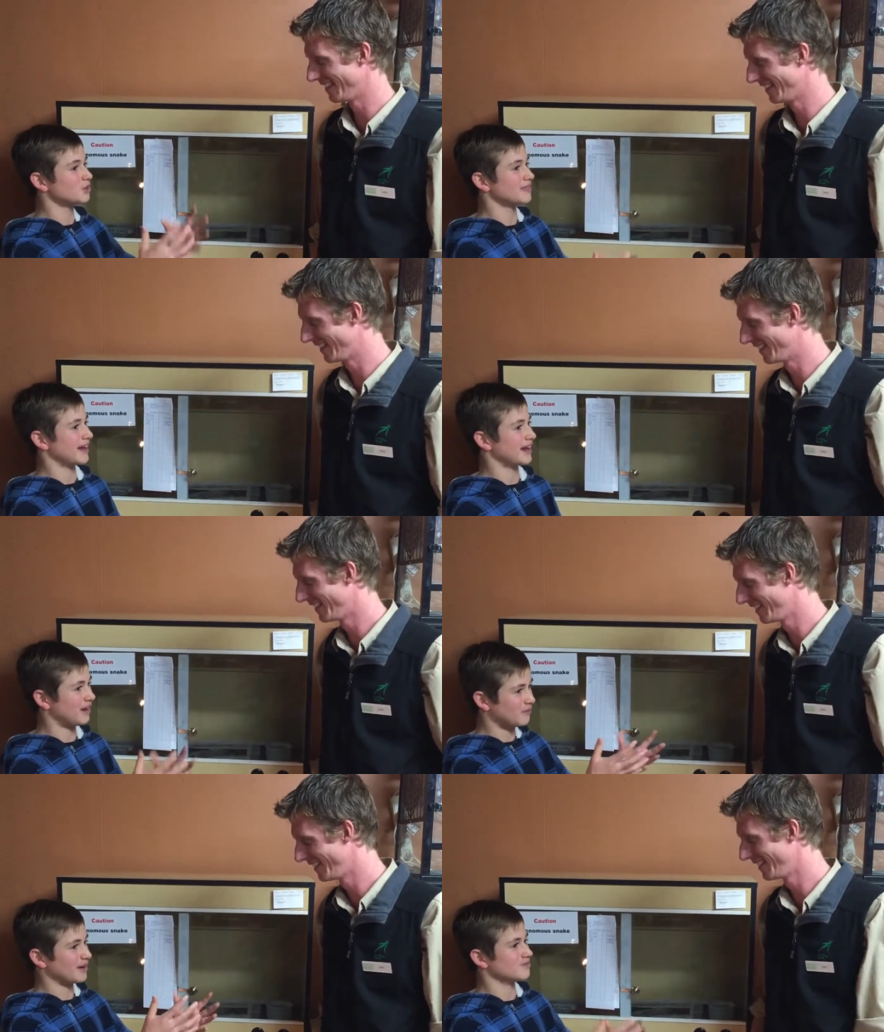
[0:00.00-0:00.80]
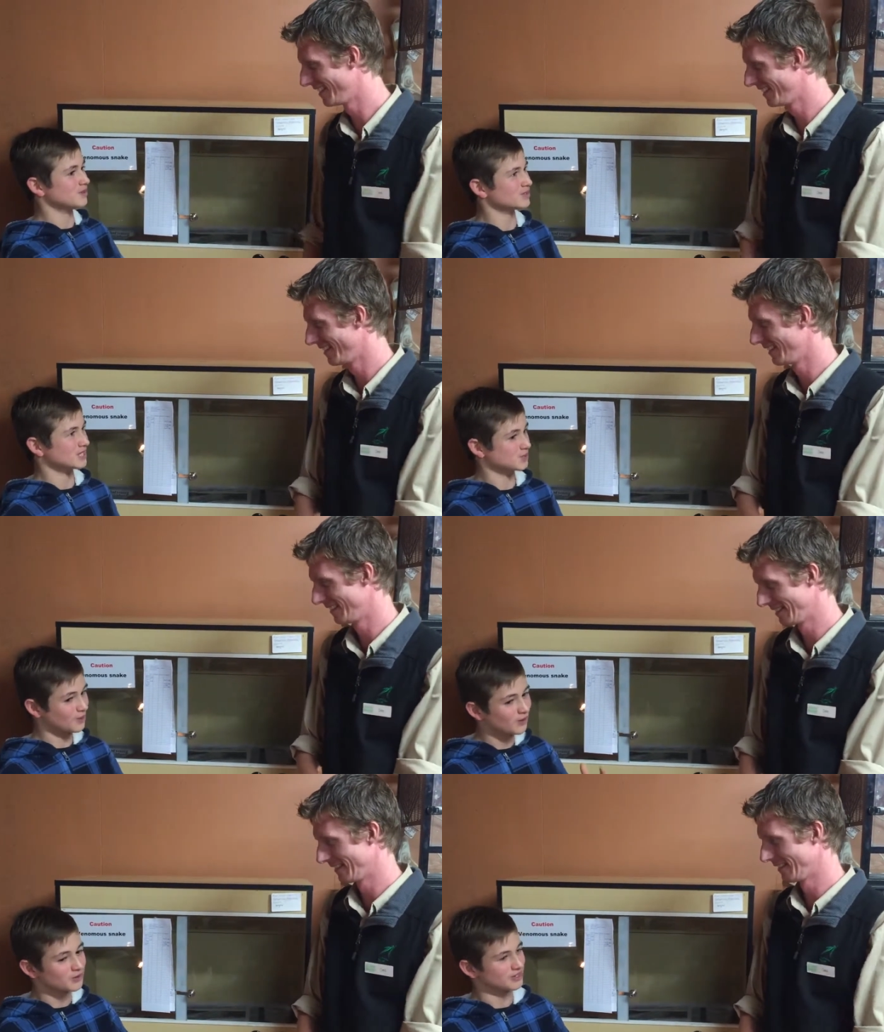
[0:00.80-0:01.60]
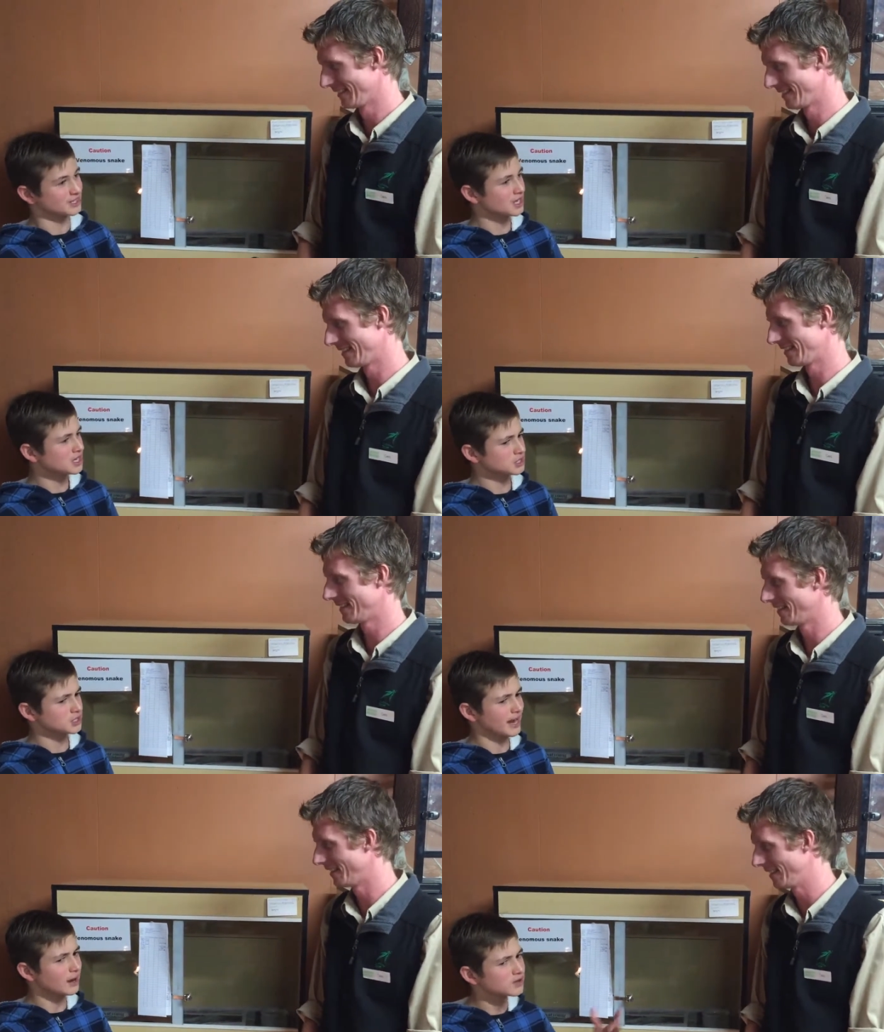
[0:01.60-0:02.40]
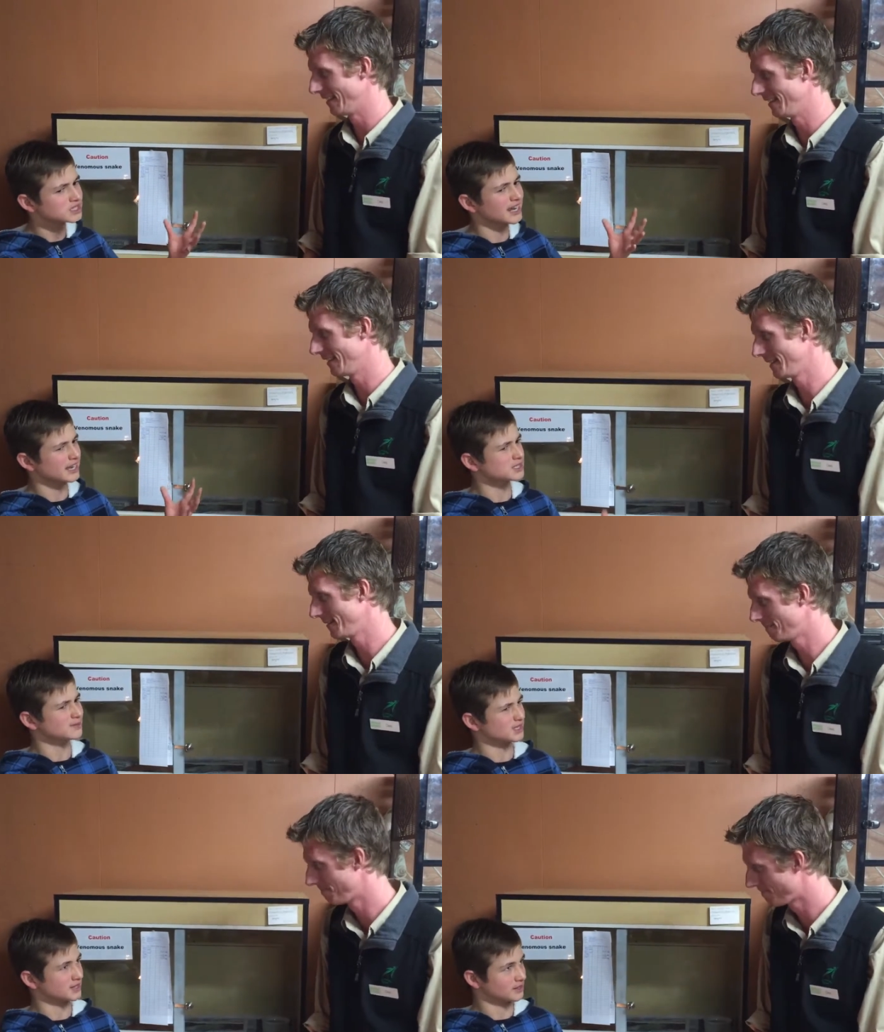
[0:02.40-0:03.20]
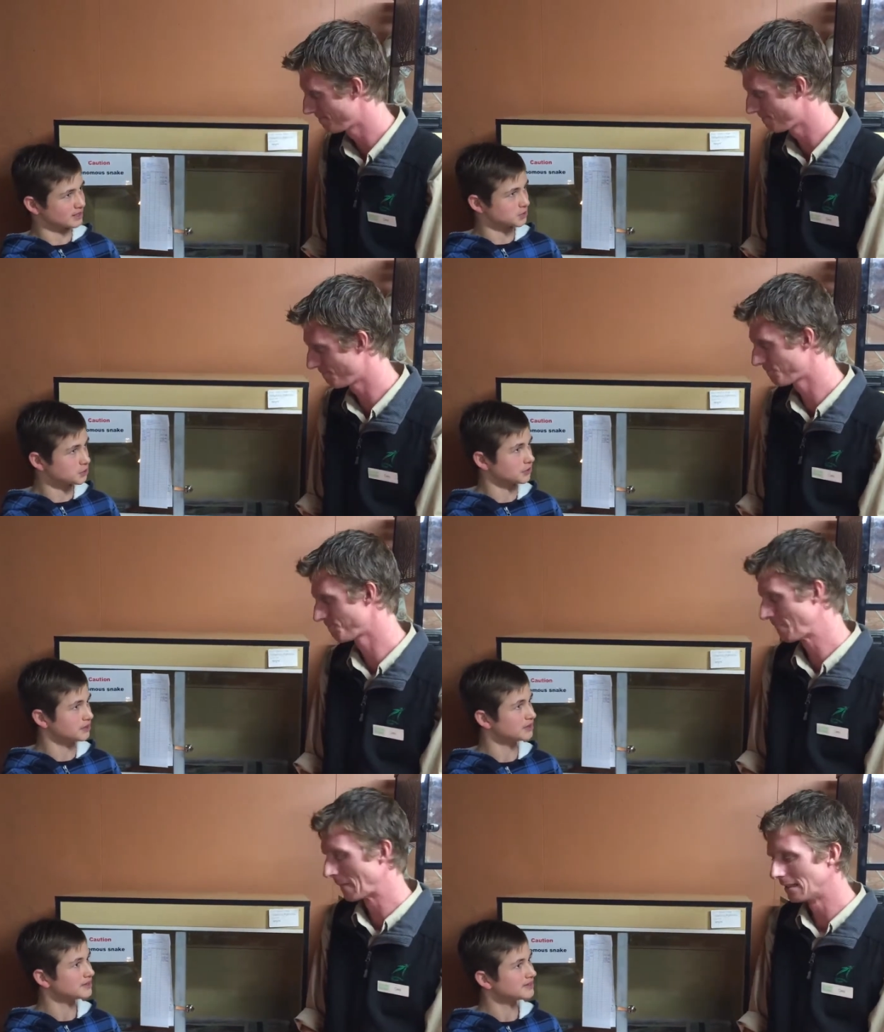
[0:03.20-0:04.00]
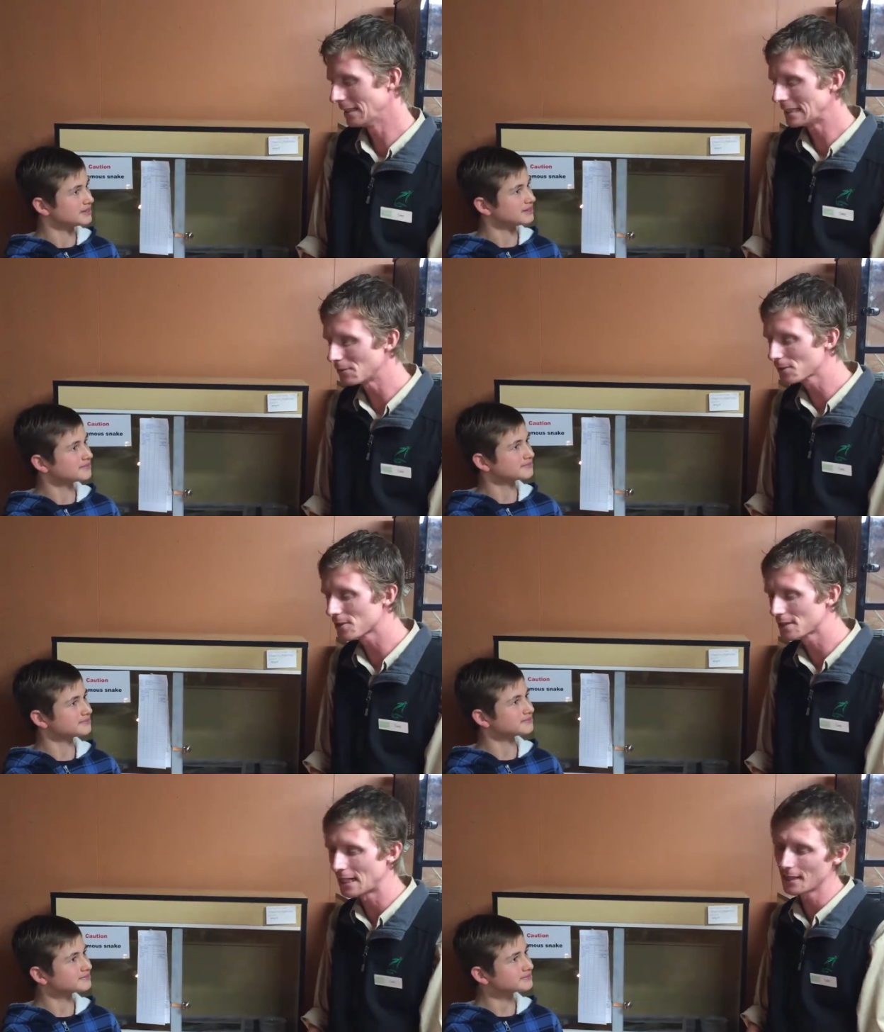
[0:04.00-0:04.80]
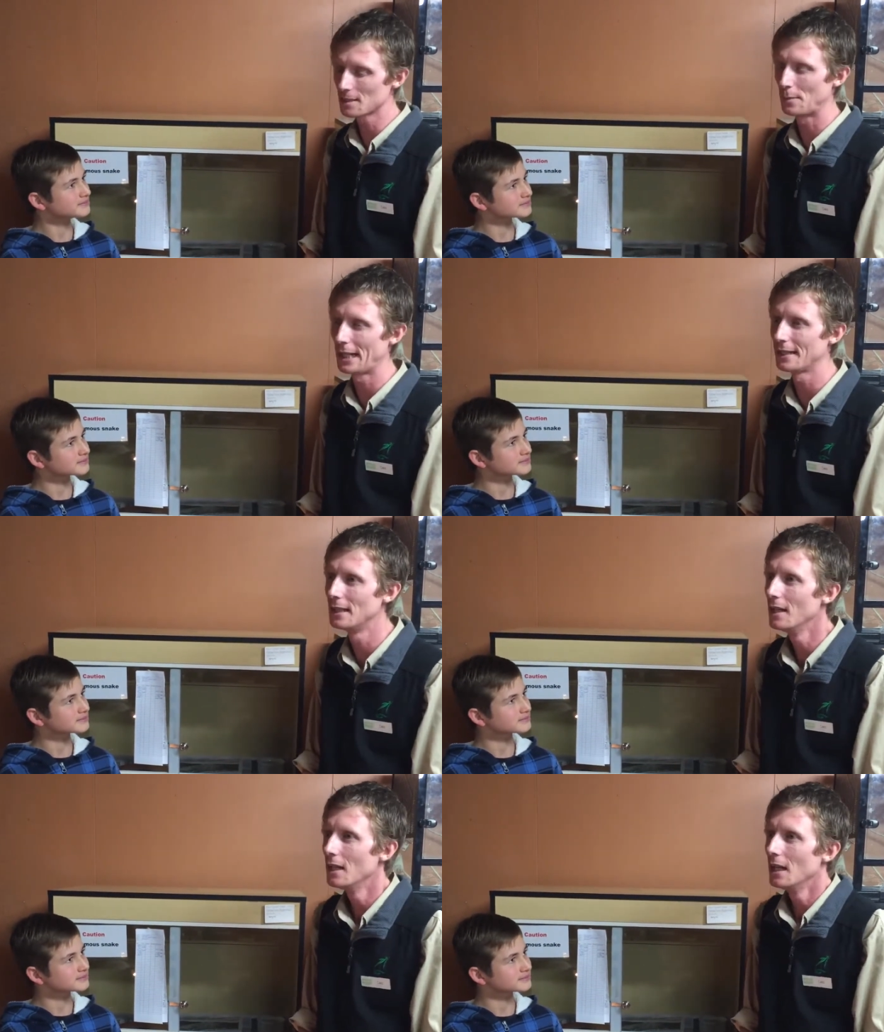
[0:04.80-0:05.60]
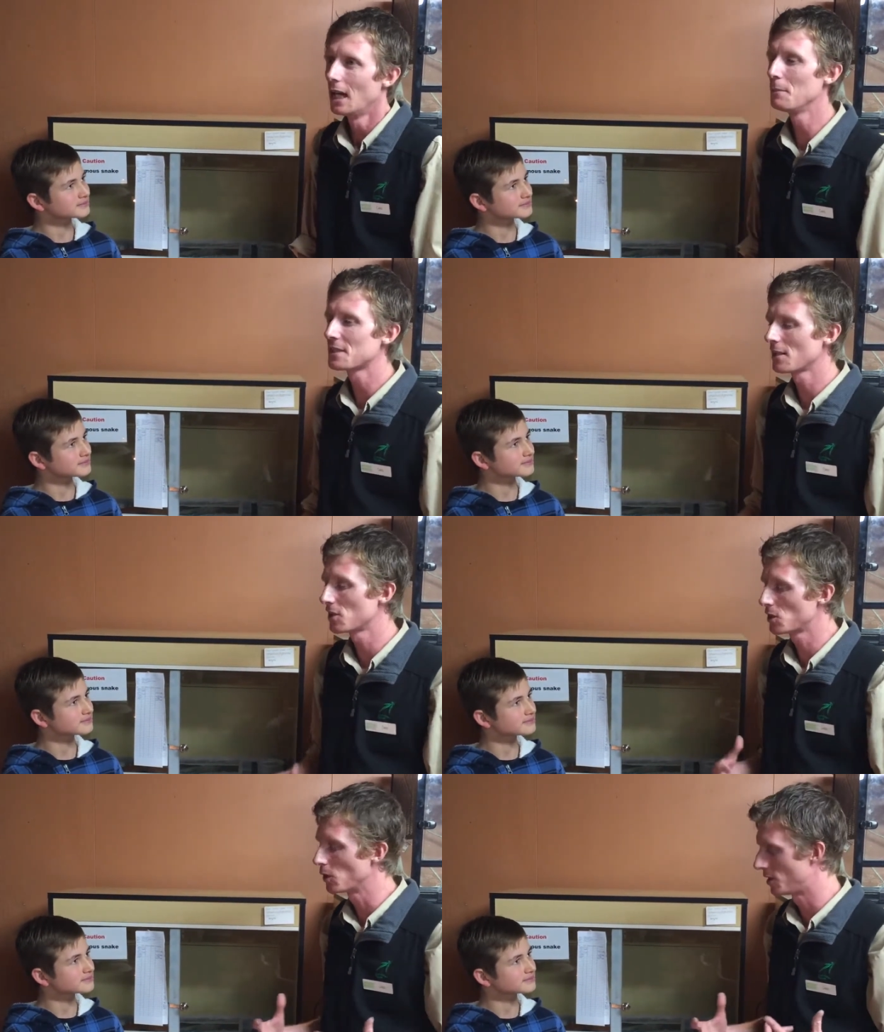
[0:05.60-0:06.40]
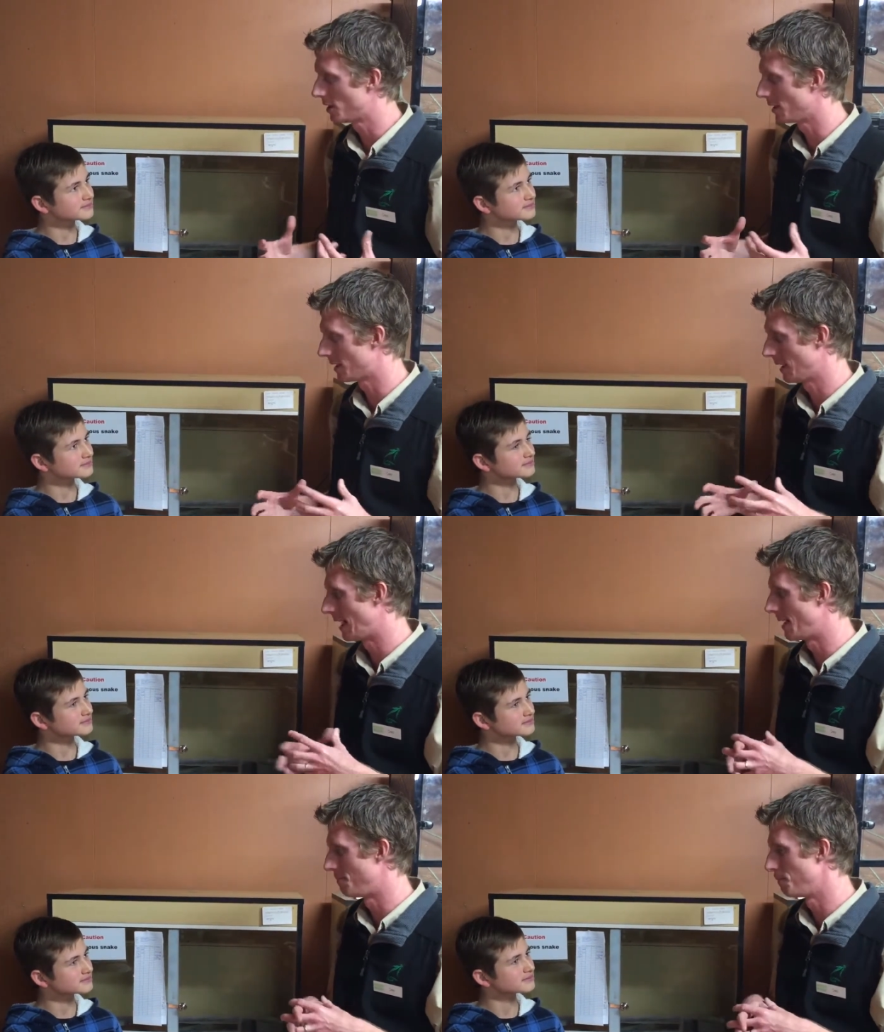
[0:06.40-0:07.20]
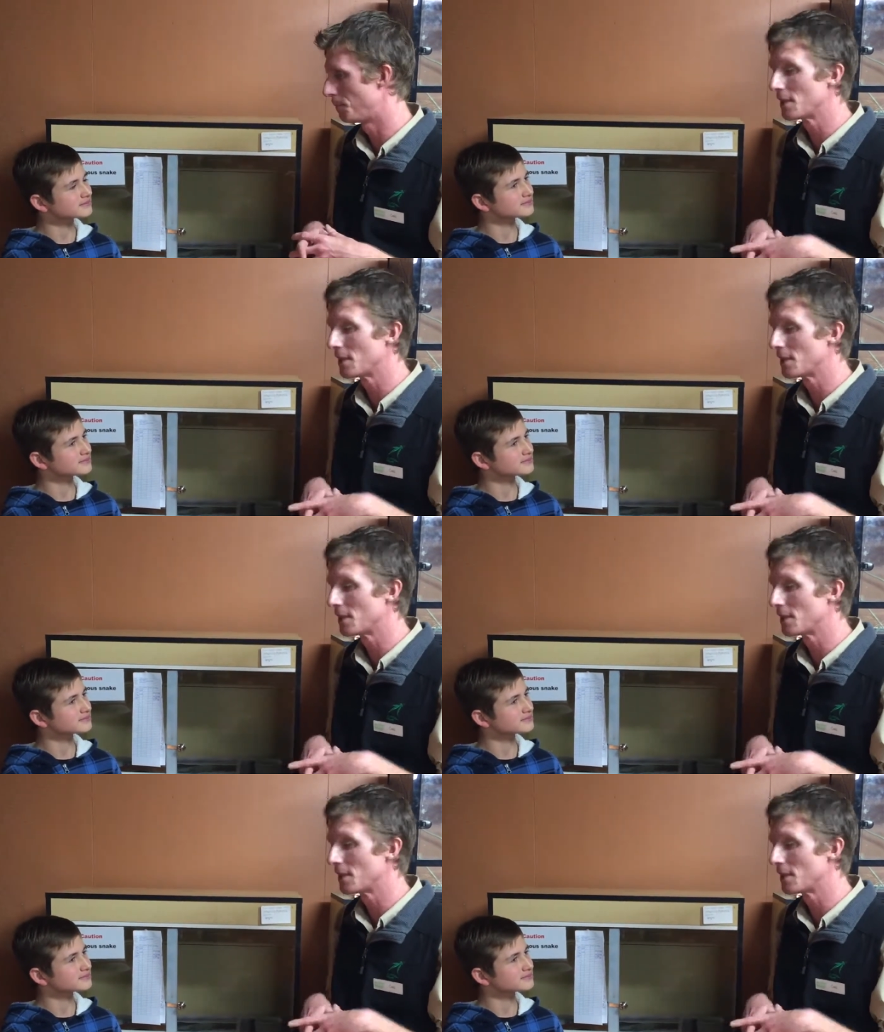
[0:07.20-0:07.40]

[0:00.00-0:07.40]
Speaker 1: sure they are one of yours as well Chris. So how are snakes misunderstood?
Speaker 2: Oh, well snakes Pat, I misunderstood it's this um,